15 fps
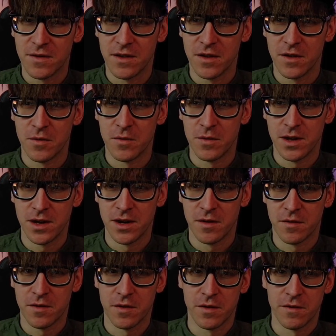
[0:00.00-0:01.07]
to, you know,
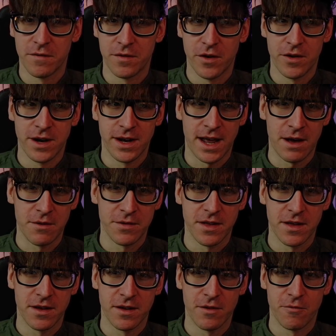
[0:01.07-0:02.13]
sort of learning how
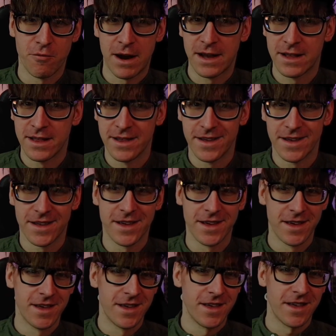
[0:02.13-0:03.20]
to right click,
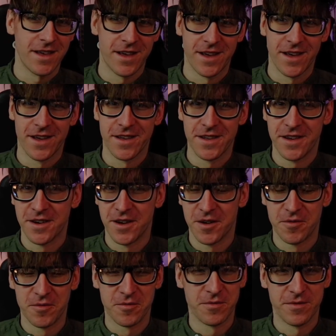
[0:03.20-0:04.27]

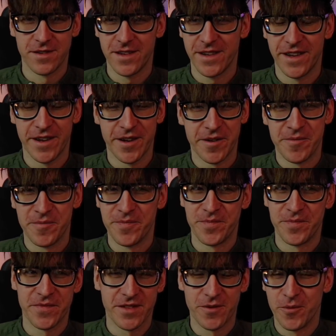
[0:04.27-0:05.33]

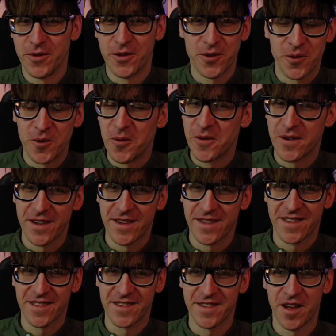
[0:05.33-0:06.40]
all the shortcuts and
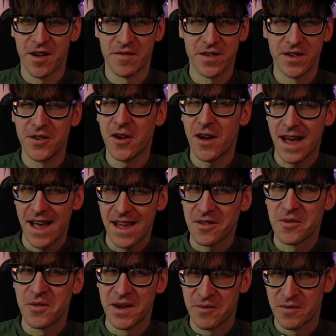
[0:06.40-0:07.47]
stuff. You're not as
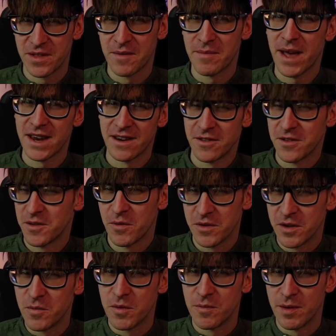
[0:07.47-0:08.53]
quick with the pen as you
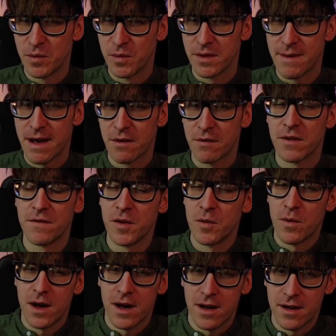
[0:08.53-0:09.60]
would be with a mouse if you
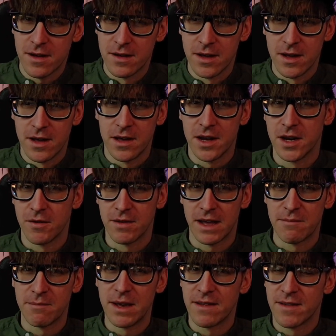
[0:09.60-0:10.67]
are, you know, like
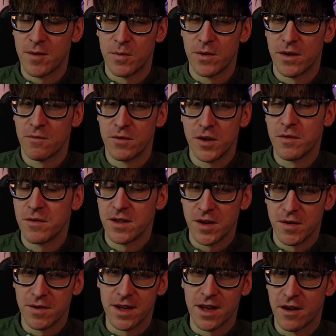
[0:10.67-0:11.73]
me, someone that's used to
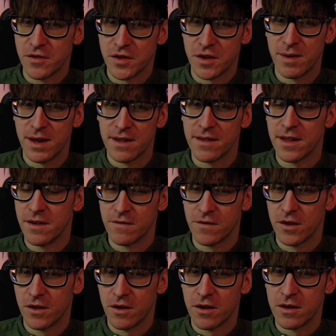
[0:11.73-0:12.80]
using it on your PC for a
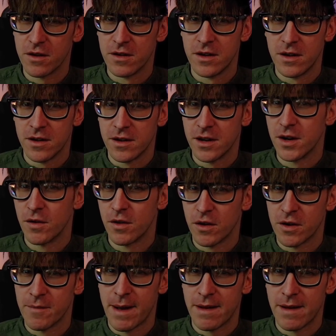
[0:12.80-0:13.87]
long, you know, long
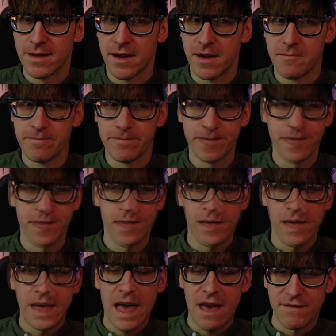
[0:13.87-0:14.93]
amount of time.
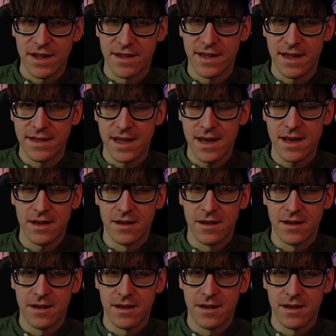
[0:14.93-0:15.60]
Having said that,